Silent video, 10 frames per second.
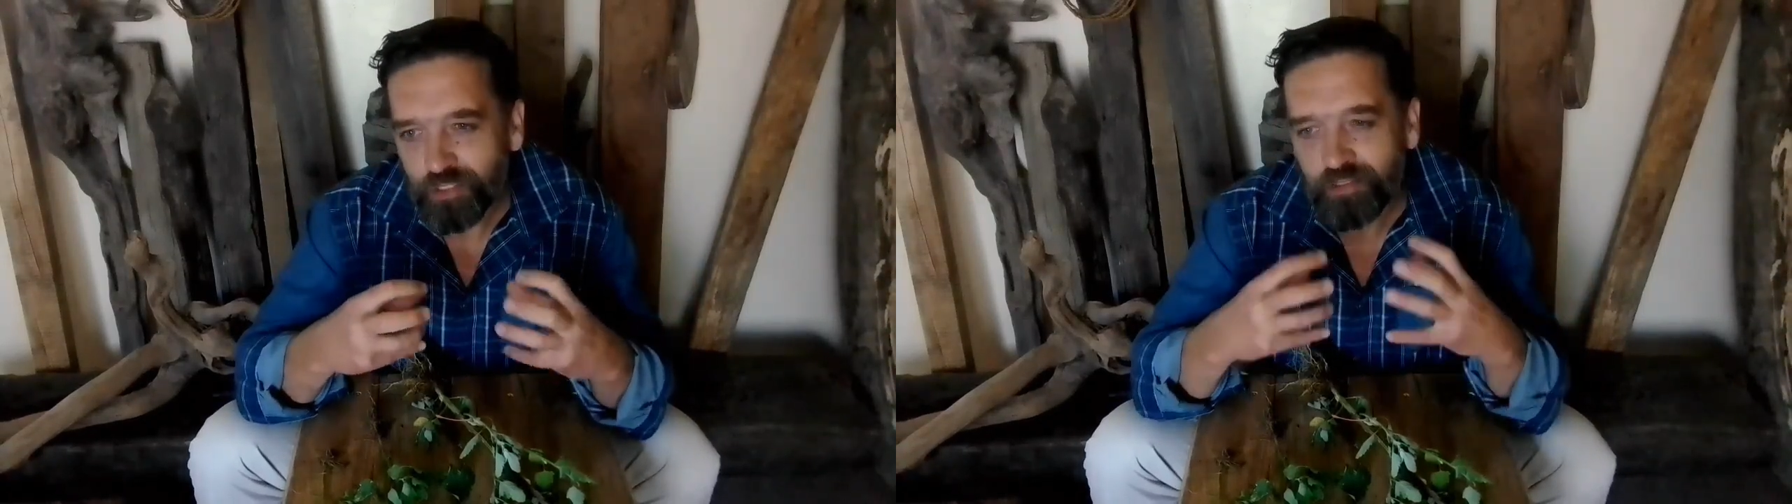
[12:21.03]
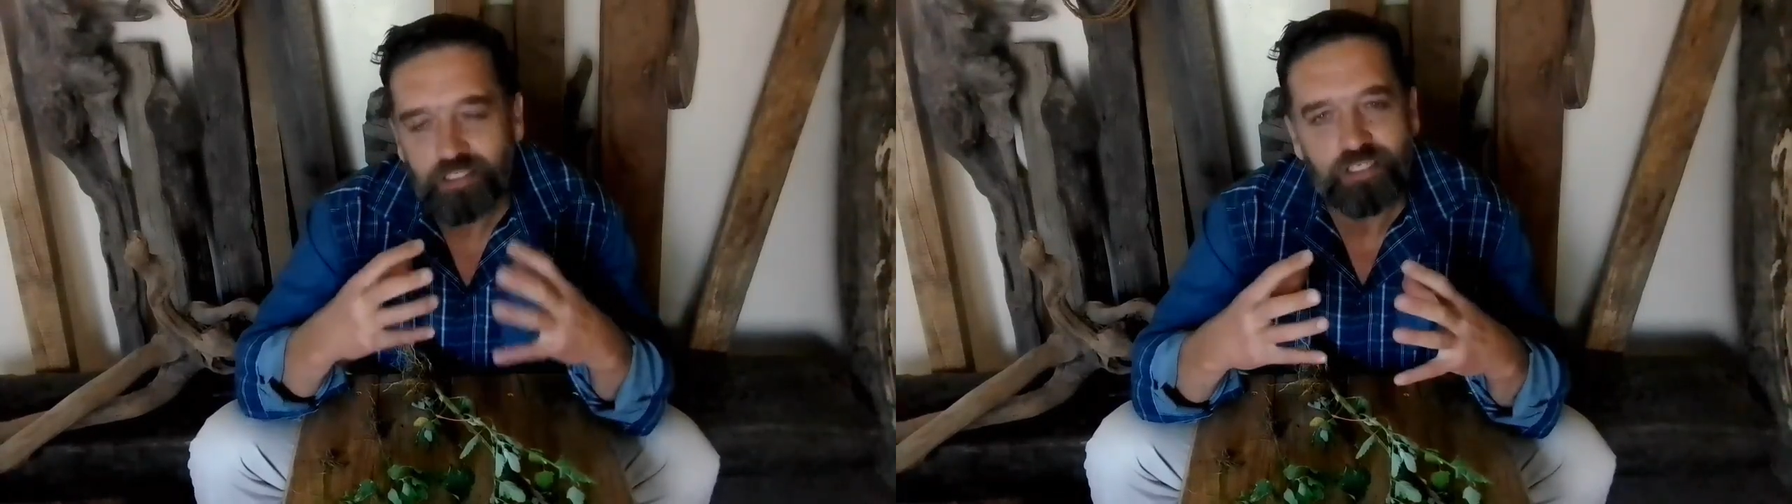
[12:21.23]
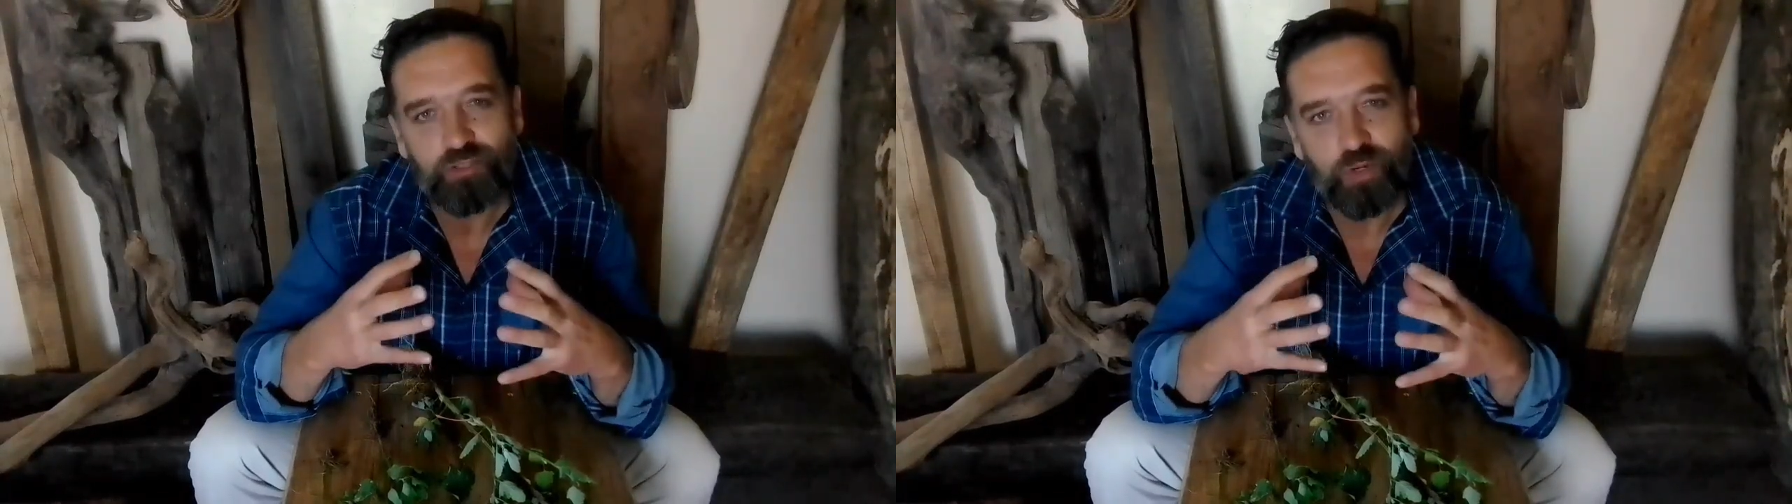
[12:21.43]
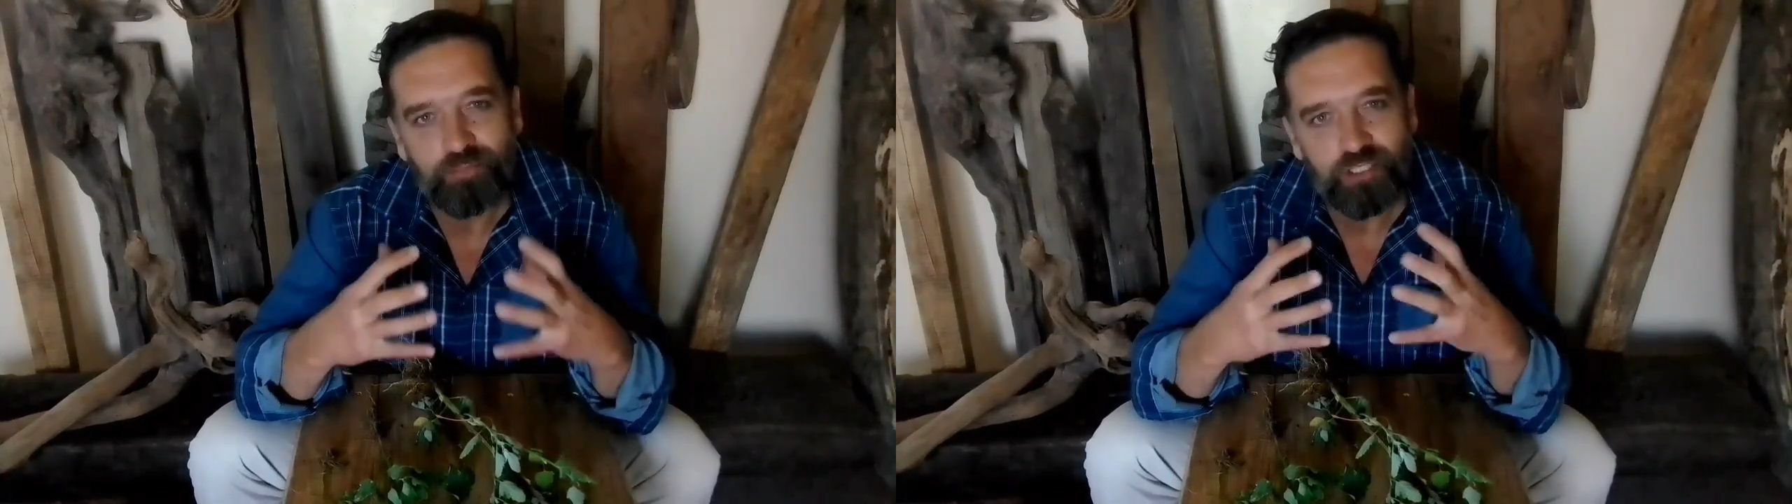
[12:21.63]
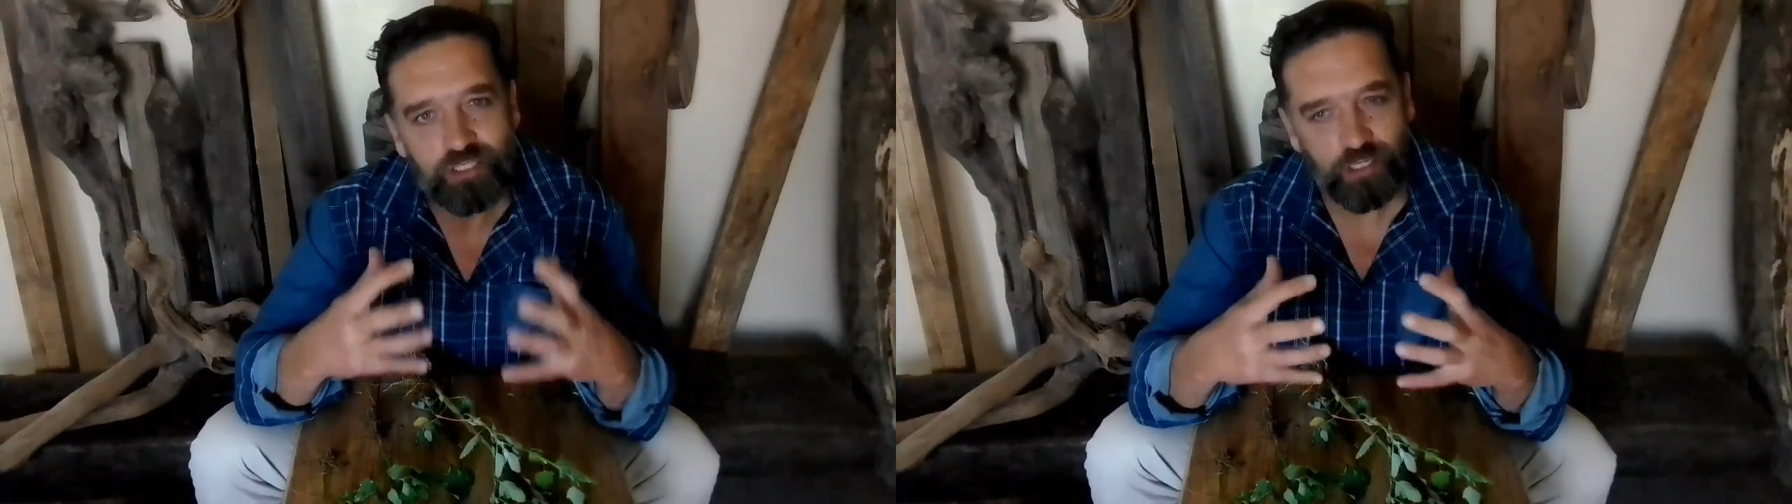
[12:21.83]
and this is why
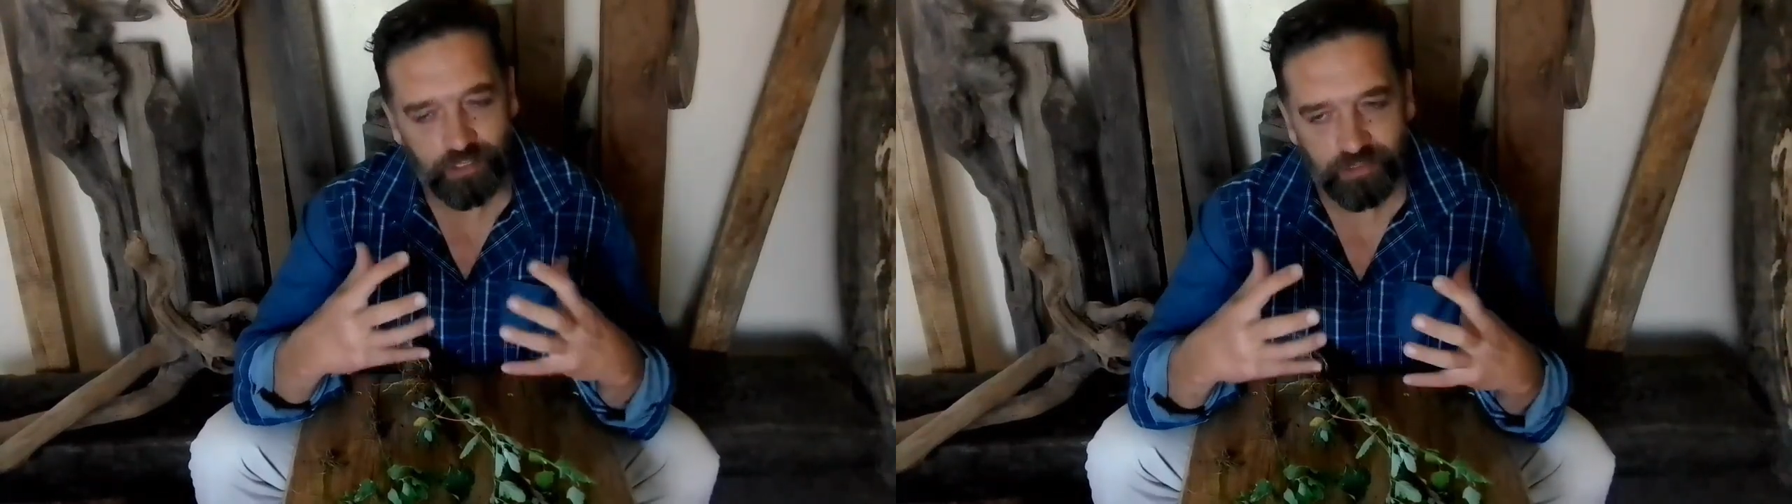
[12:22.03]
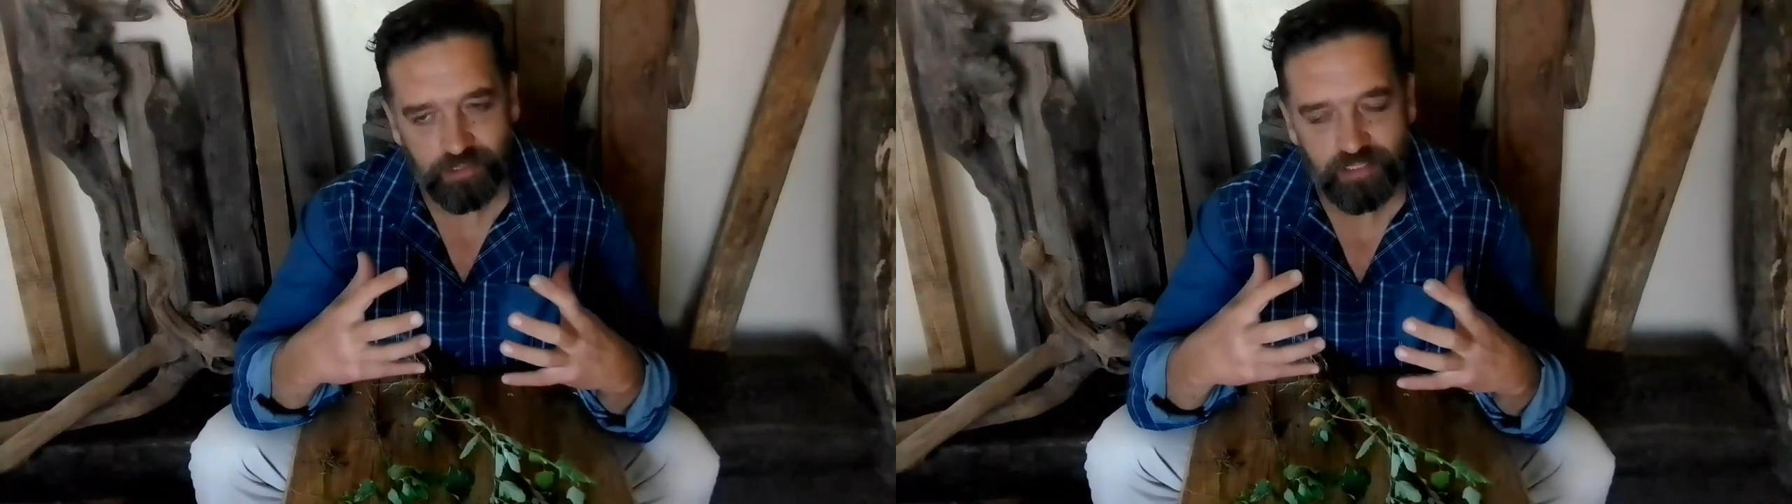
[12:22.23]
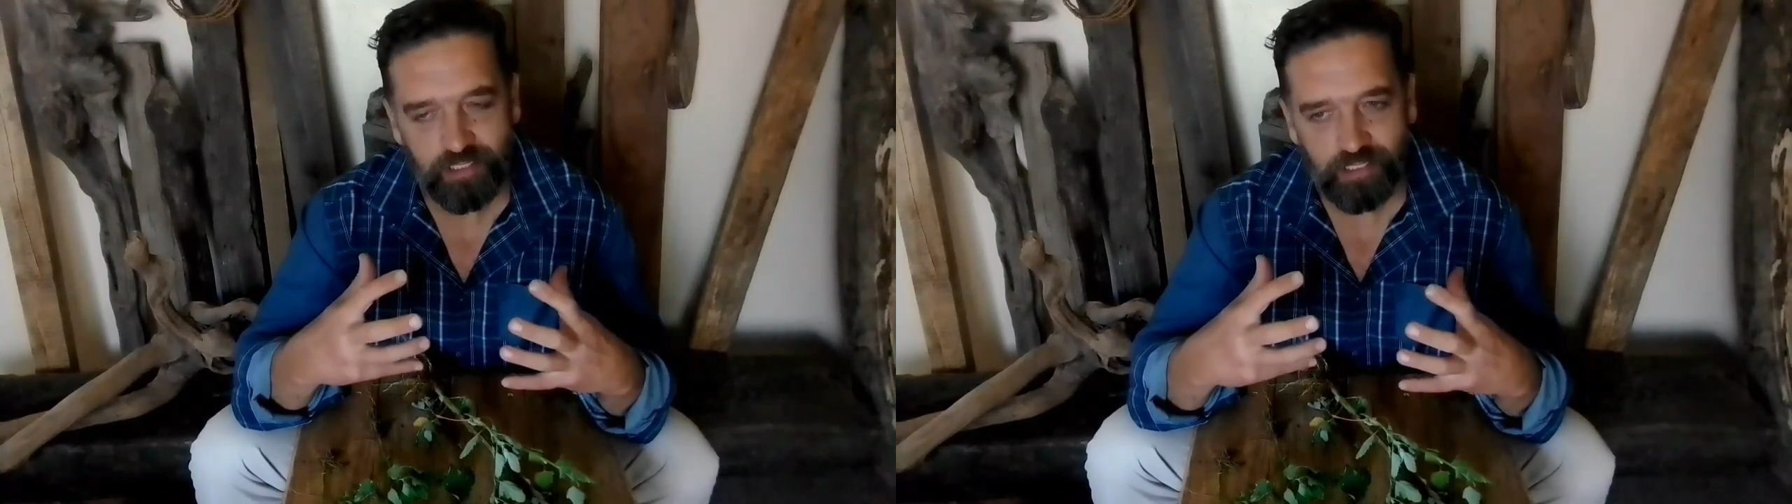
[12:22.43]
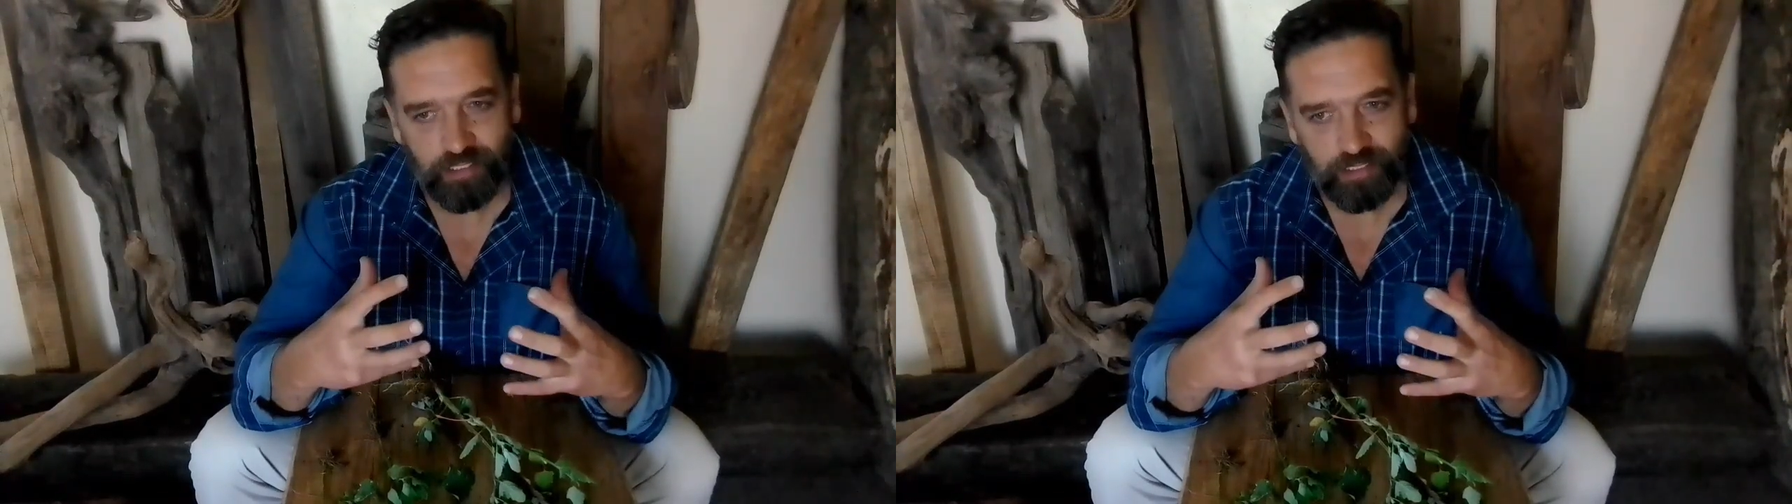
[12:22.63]
I'm starting this.